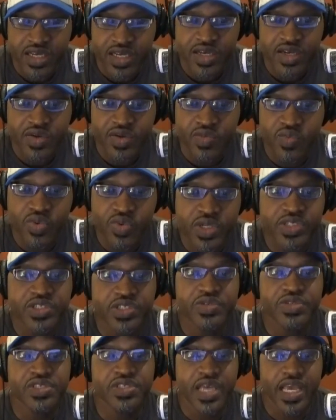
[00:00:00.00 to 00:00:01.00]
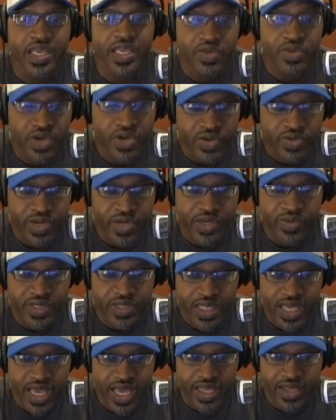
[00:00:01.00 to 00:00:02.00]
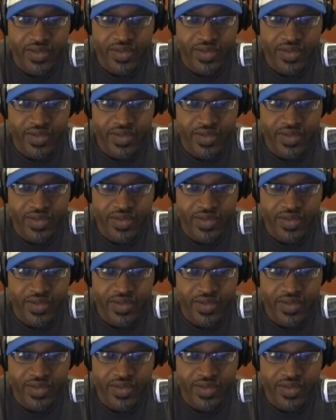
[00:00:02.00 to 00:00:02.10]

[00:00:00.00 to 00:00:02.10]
Would you say you agree with that?